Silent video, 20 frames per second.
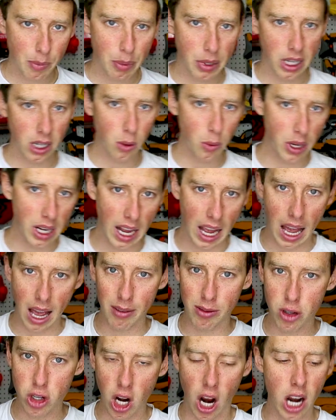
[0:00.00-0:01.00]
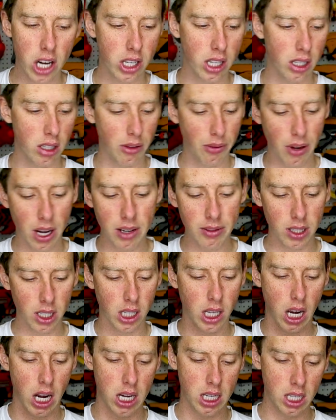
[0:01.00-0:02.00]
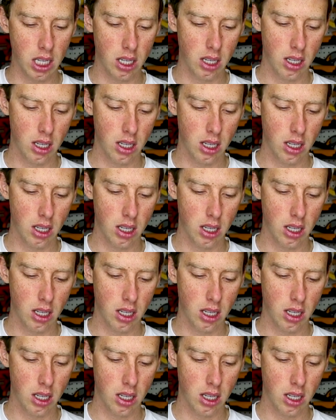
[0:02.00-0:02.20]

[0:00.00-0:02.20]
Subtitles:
up here we have Josh's favorite gun.